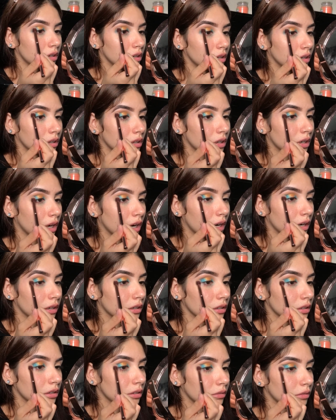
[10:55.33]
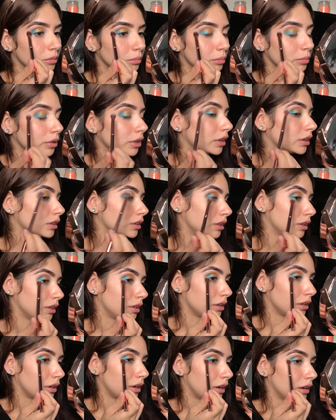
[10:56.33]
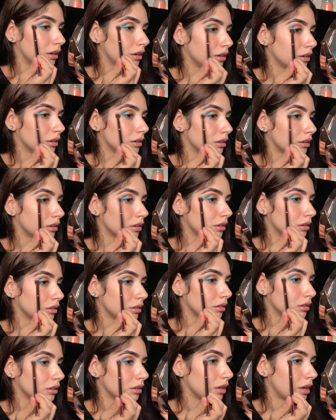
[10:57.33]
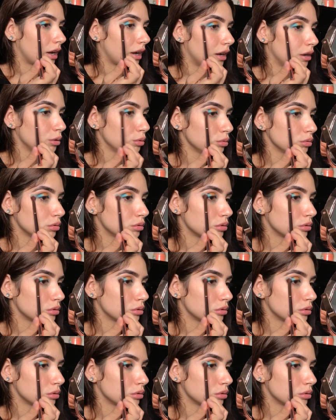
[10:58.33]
and kind of blend it out.